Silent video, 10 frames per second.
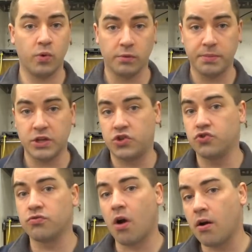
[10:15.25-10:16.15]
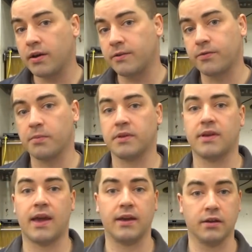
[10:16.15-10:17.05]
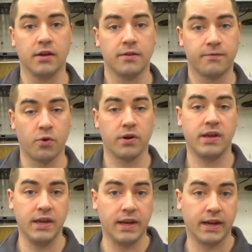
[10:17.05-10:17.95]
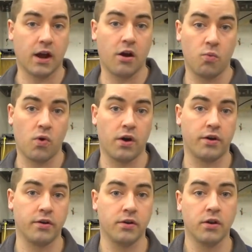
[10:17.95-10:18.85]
we'll be drawing from the tank for heating our water,